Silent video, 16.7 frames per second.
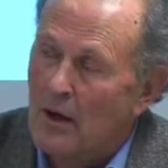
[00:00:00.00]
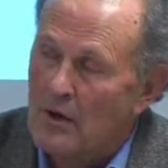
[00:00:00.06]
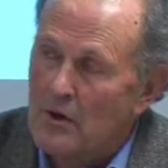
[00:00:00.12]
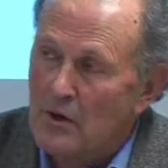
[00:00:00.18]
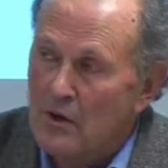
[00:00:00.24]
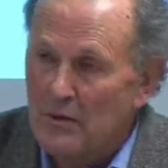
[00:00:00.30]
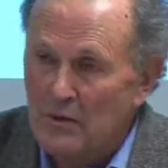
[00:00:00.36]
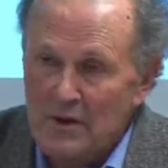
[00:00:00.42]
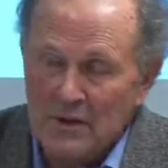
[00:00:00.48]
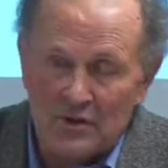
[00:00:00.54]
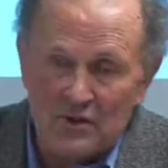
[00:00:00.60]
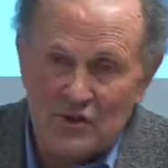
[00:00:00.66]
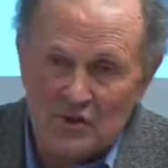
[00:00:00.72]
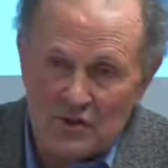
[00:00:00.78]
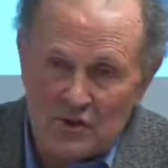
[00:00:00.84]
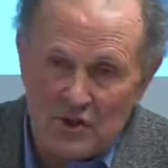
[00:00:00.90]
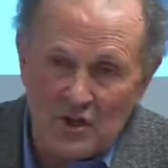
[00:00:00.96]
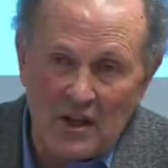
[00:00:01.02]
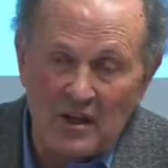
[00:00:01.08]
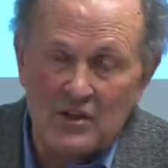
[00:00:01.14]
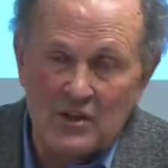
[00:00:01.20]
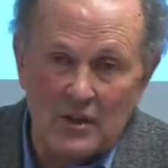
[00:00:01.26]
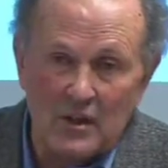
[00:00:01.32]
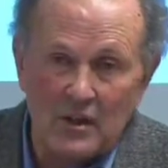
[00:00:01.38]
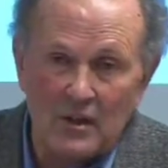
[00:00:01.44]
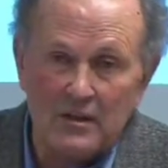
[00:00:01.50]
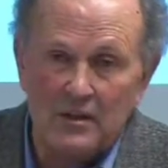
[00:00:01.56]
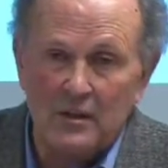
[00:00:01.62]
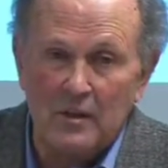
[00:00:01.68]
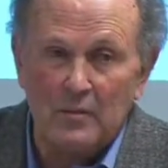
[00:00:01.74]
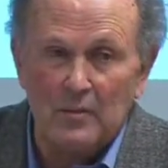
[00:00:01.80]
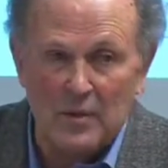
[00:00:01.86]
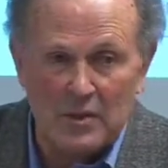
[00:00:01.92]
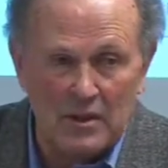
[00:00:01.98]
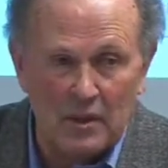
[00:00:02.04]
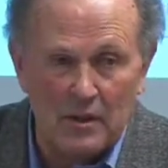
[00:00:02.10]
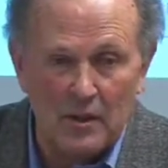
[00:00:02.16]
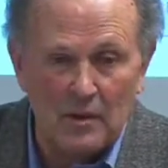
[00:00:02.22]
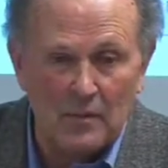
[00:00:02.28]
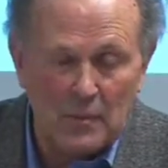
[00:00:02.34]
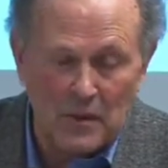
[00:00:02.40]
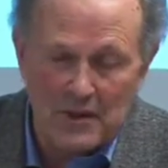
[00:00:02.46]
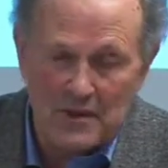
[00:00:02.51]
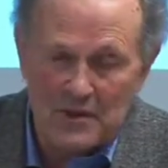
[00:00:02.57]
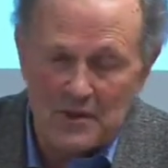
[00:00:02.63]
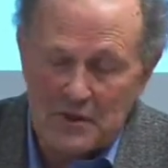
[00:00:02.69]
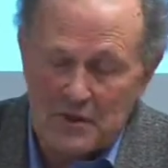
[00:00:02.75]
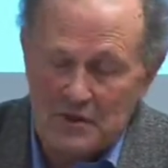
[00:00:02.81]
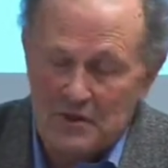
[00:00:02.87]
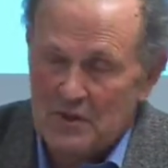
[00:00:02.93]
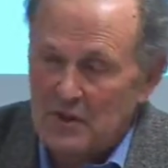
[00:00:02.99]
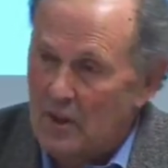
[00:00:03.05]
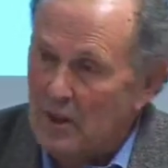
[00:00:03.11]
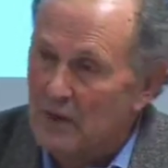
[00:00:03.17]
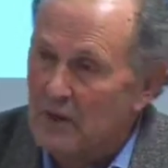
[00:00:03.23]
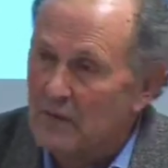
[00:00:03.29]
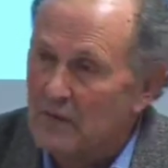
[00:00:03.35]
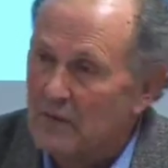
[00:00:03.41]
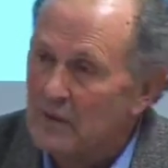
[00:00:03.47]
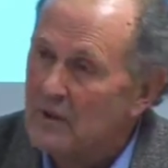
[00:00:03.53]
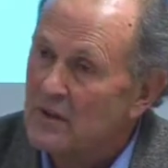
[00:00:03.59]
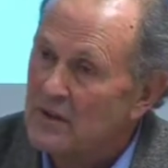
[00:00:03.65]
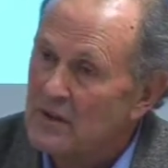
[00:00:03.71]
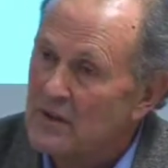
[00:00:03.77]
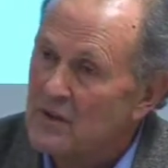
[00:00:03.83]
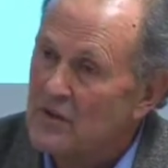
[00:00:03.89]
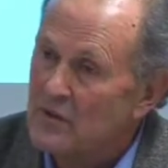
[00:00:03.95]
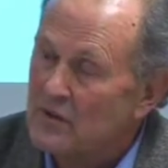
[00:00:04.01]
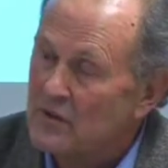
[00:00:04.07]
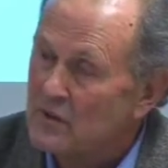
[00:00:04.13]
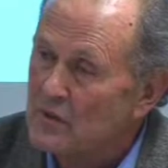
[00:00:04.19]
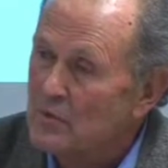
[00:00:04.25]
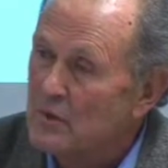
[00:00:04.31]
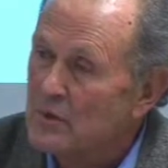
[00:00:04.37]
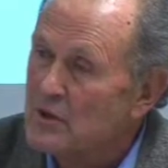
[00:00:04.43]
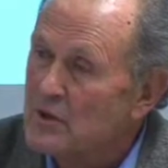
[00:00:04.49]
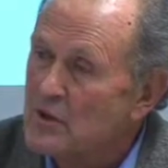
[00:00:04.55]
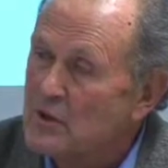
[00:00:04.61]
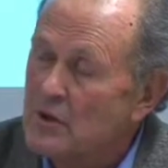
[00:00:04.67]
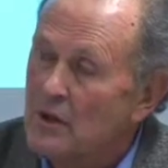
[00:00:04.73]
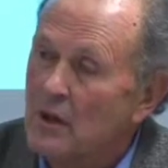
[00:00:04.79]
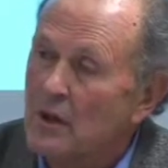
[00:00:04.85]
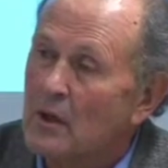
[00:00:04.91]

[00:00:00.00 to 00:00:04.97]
new industries get started in particular places and the conditions which